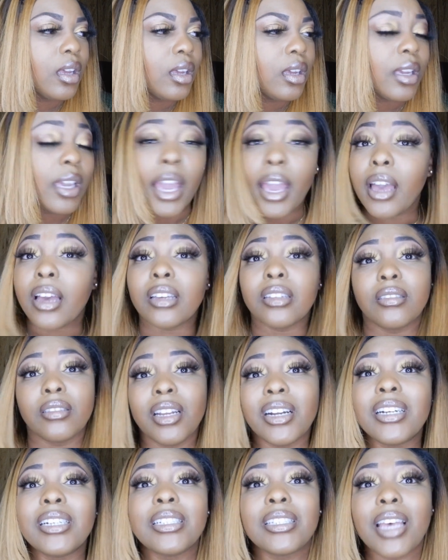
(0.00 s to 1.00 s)
yeah,
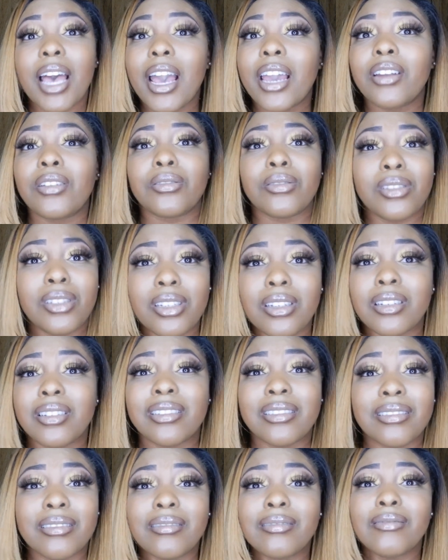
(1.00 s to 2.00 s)
they're entitled
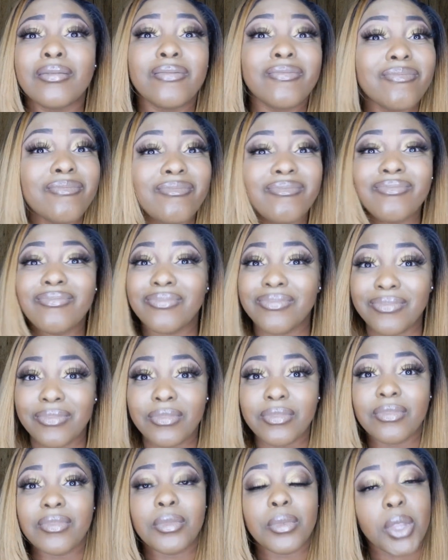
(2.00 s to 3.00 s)
to
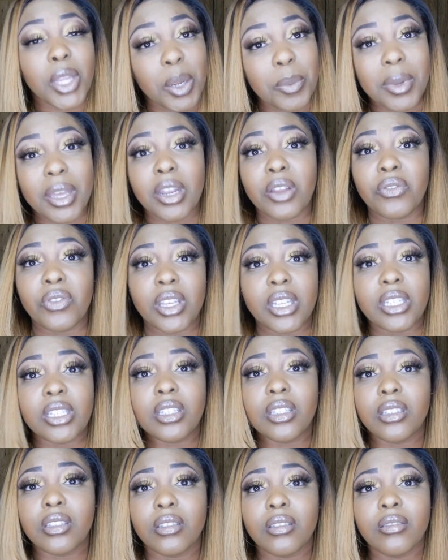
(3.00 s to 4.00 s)
their
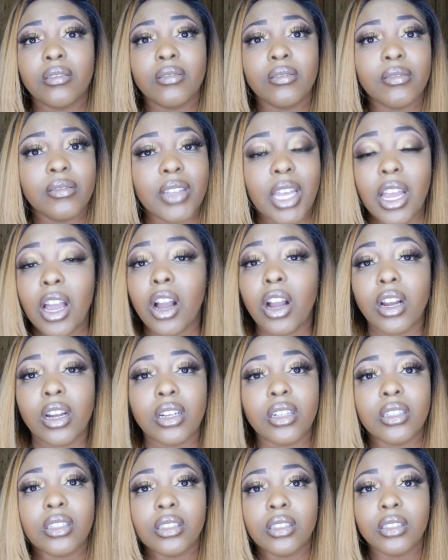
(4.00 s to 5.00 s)
benefits. They
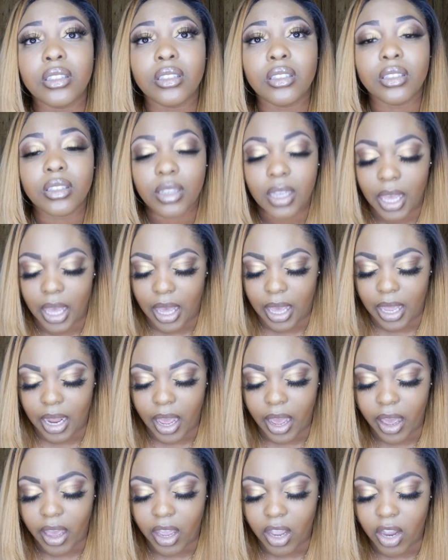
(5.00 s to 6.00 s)
are.
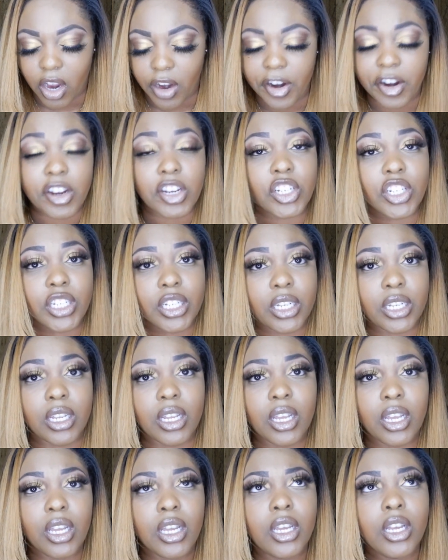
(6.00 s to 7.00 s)
And I encourage it.
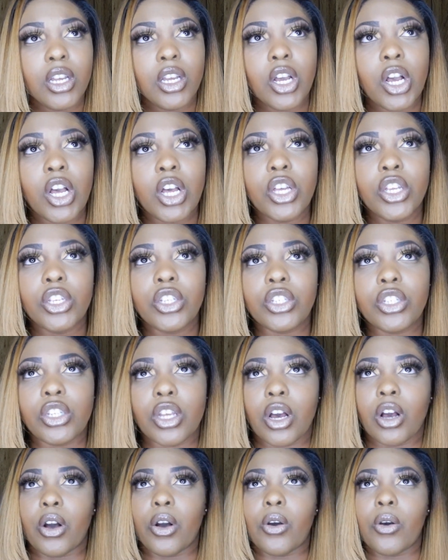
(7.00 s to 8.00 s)

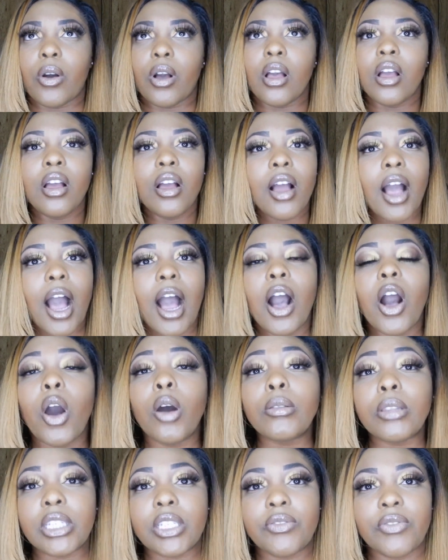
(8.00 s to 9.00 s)
So, I
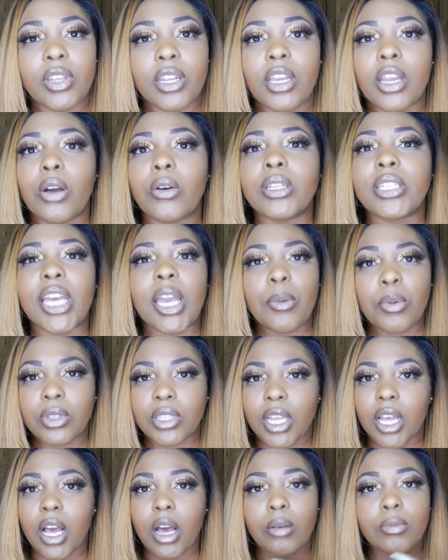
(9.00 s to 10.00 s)
hope this video is able
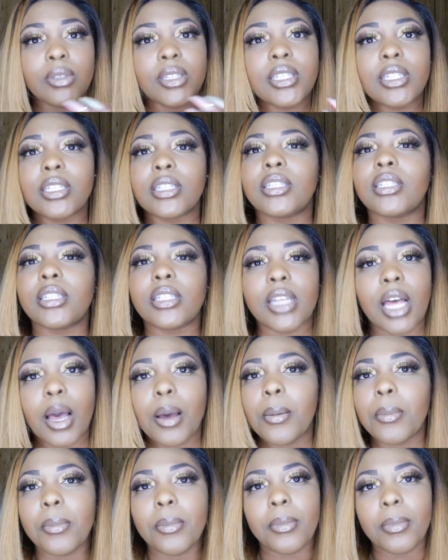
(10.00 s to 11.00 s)
to help
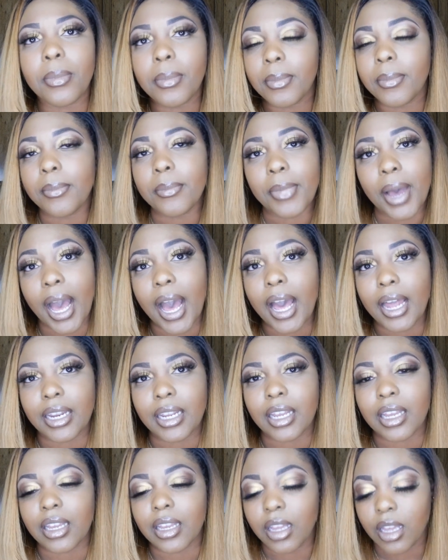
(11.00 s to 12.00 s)

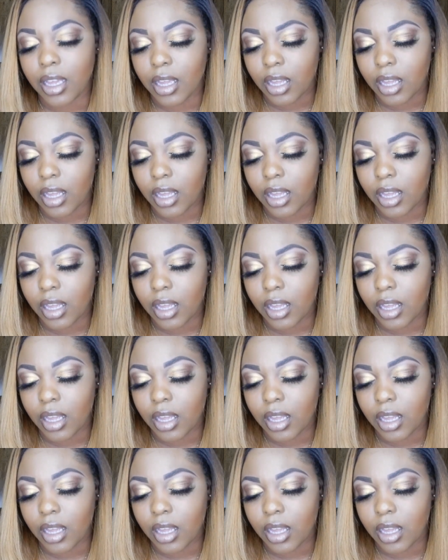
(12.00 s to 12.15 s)
somebody.